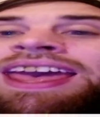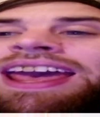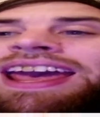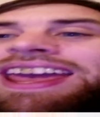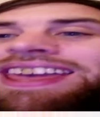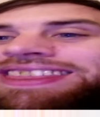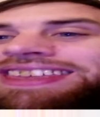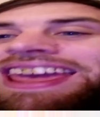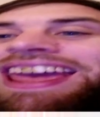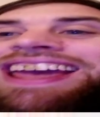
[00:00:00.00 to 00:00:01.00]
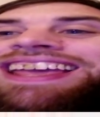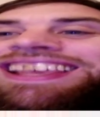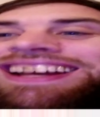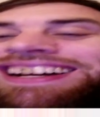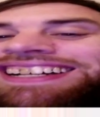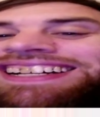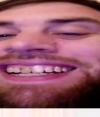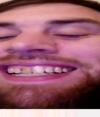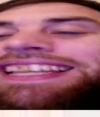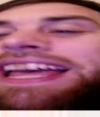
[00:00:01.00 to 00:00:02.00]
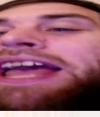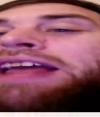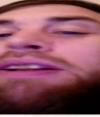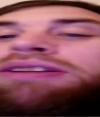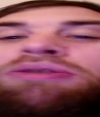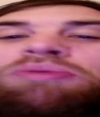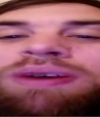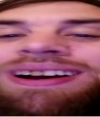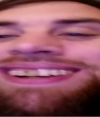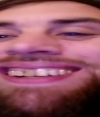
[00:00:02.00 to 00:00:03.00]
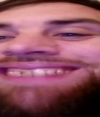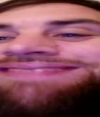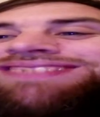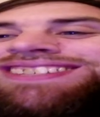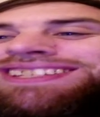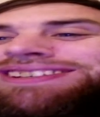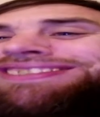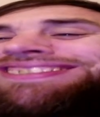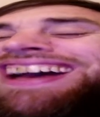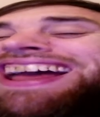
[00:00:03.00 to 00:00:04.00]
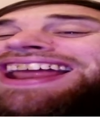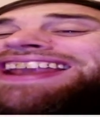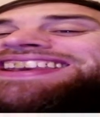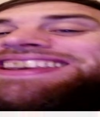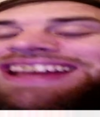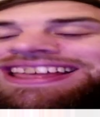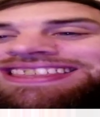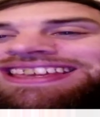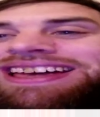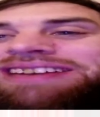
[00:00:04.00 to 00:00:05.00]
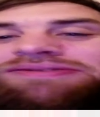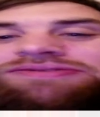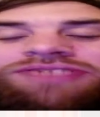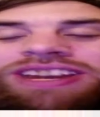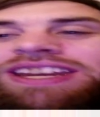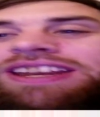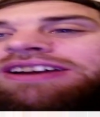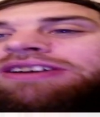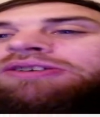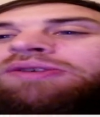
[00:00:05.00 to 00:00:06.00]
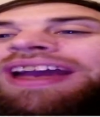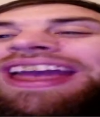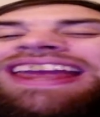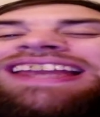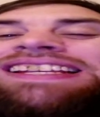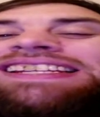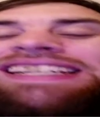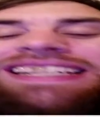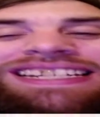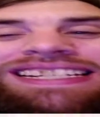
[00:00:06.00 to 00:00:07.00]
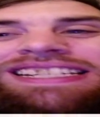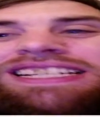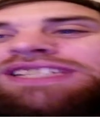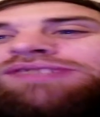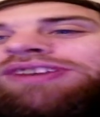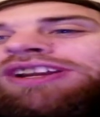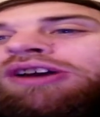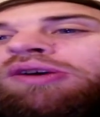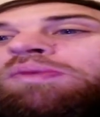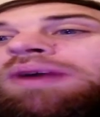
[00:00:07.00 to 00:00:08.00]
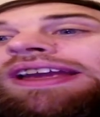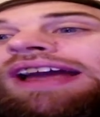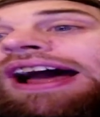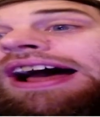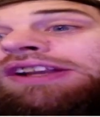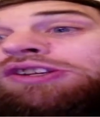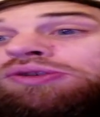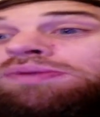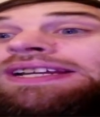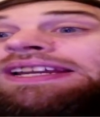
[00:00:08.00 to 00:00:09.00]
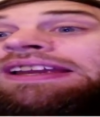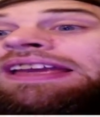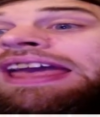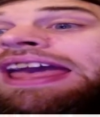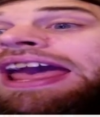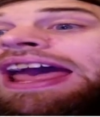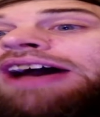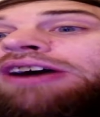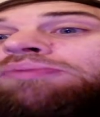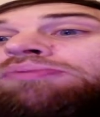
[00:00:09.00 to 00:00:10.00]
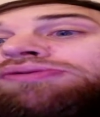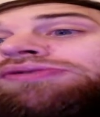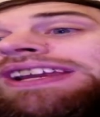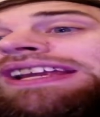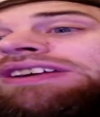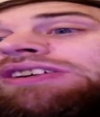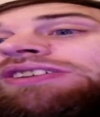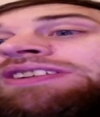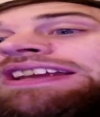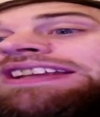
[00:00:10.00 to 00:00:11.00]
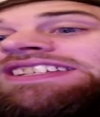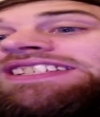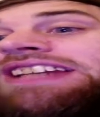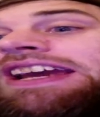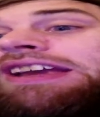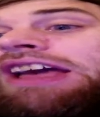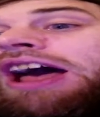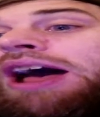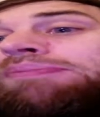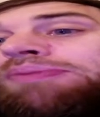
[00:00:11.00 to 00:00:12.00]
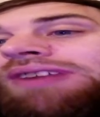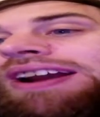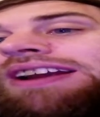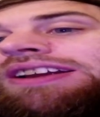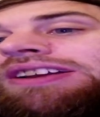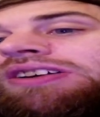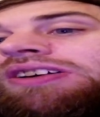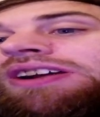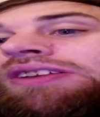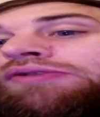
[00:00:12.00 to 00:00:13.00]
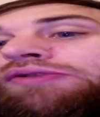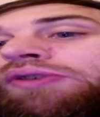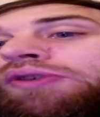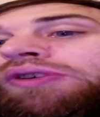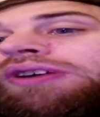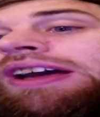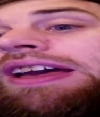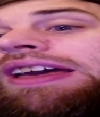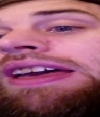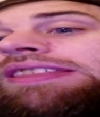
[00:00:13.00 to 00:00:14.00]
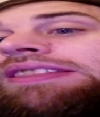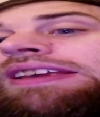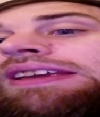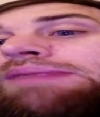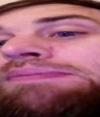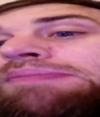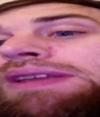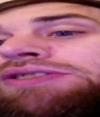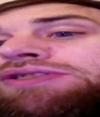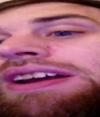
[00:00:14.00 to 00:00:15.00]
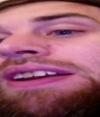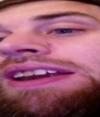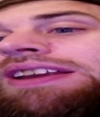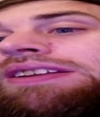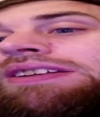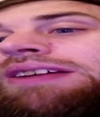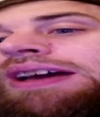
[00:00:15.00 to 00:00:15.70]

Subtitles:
Hey there guys, and welcome to another video. And in this video we are doing our precon deck upgrade guide for the Innistrad in